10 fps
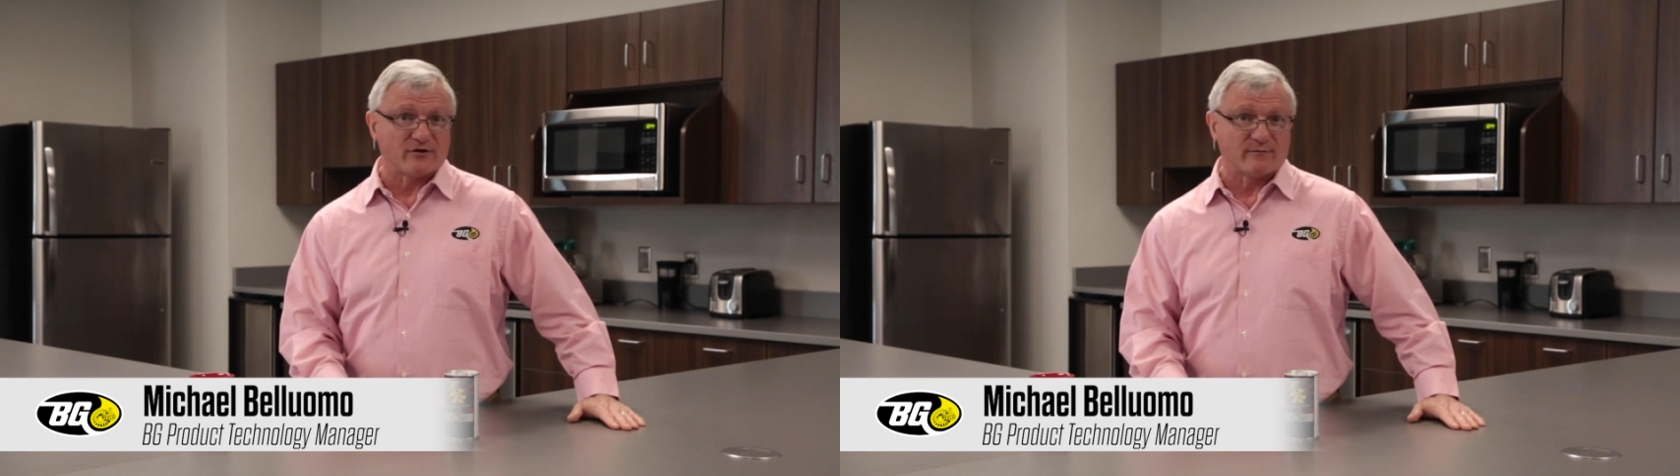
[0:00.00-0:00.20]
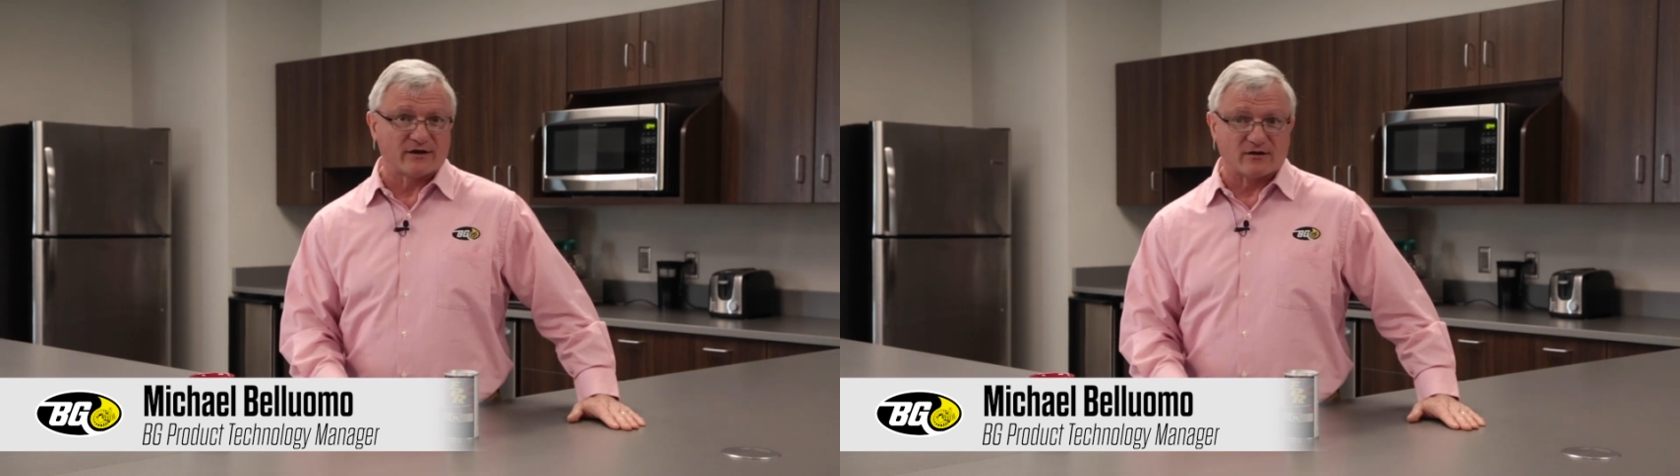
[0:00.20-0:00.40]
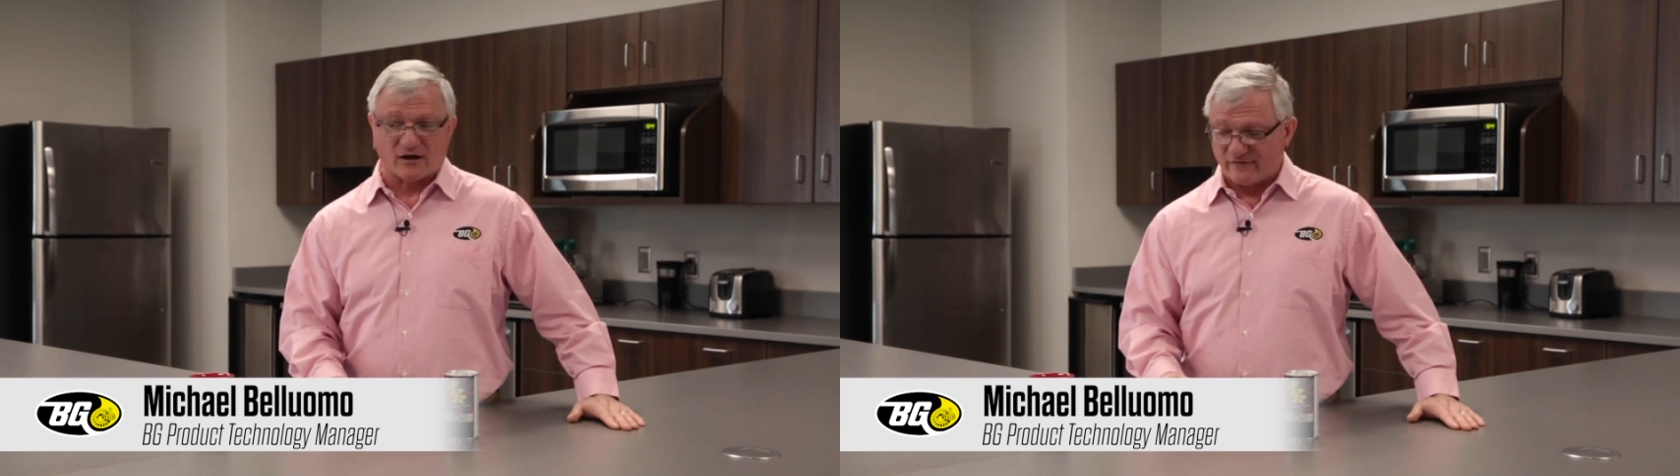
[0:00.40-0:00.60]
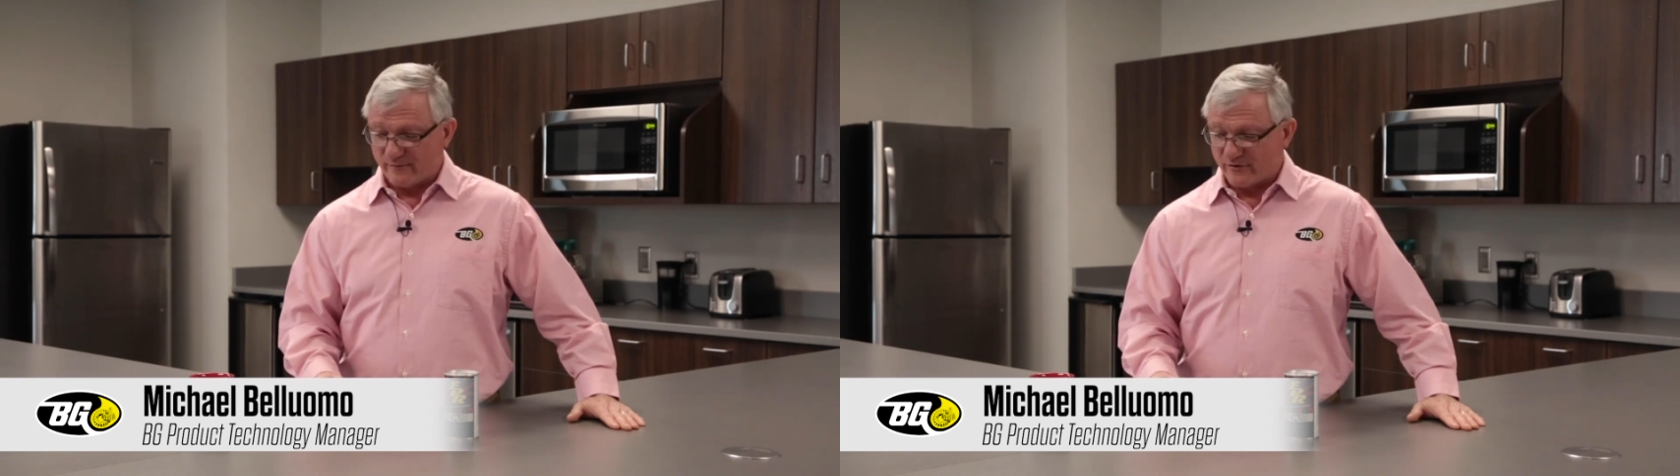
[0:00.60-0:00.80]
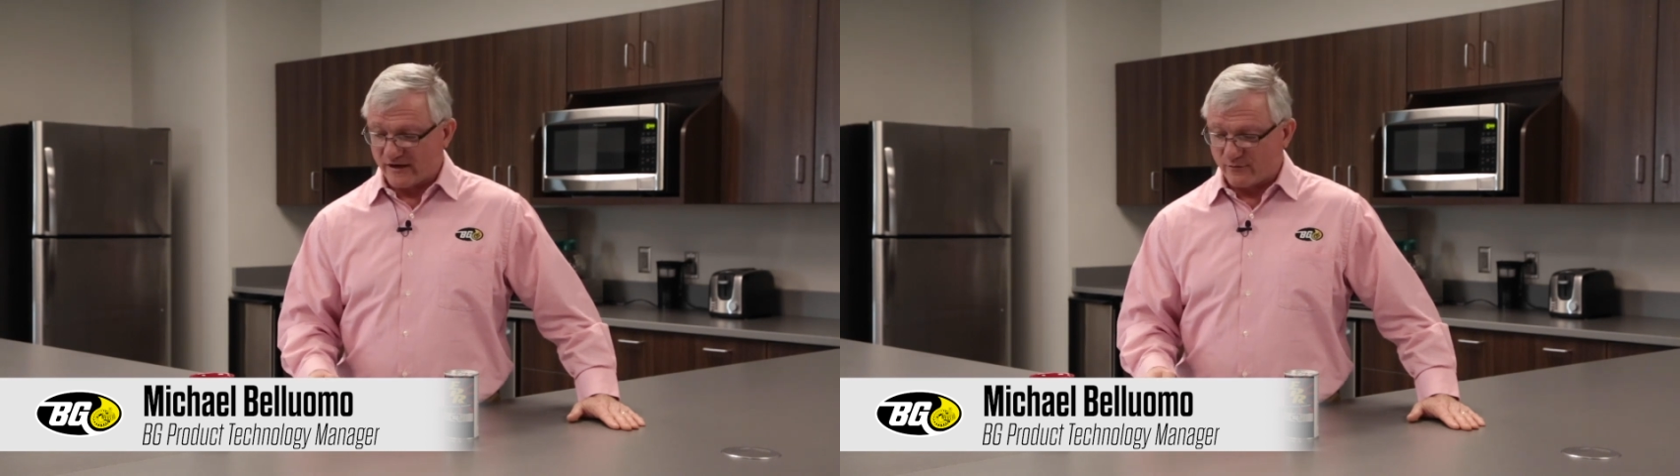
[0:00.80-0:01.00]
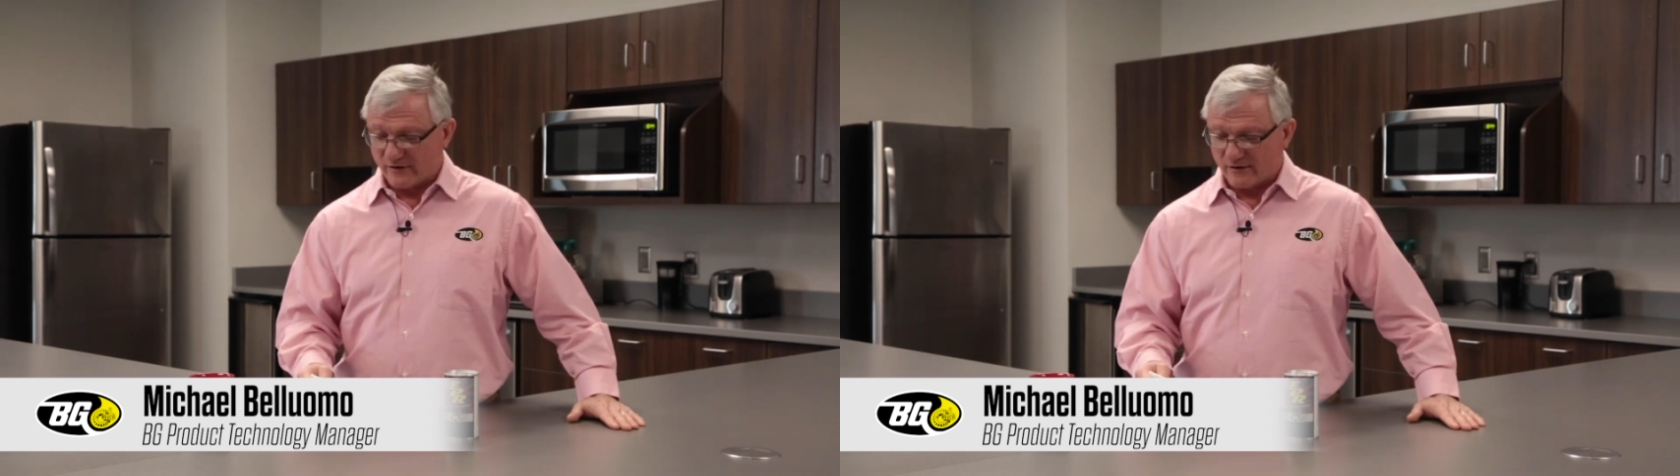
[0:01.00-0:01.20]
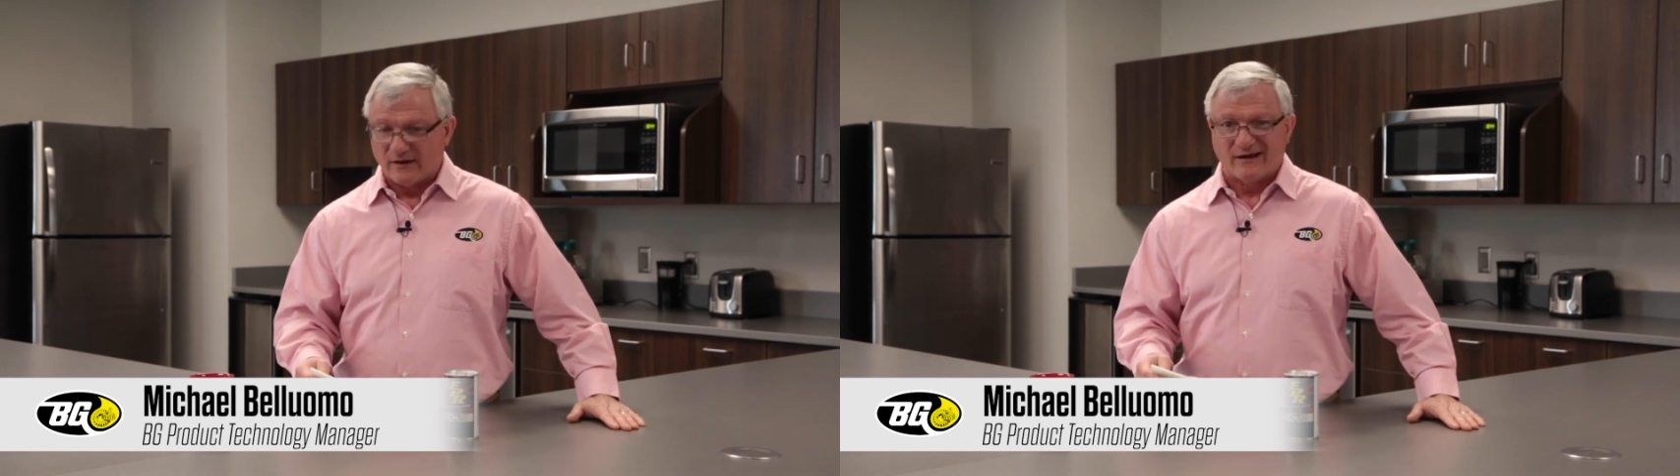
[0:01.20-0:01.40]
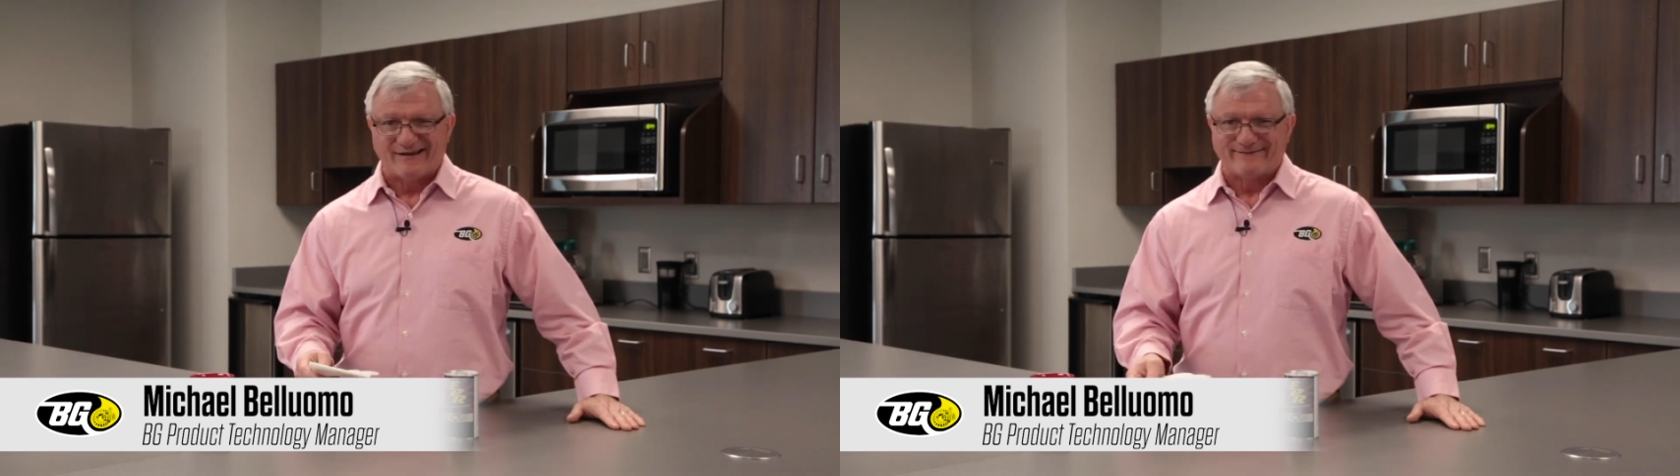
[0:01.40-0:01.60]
during my coffee break. Well,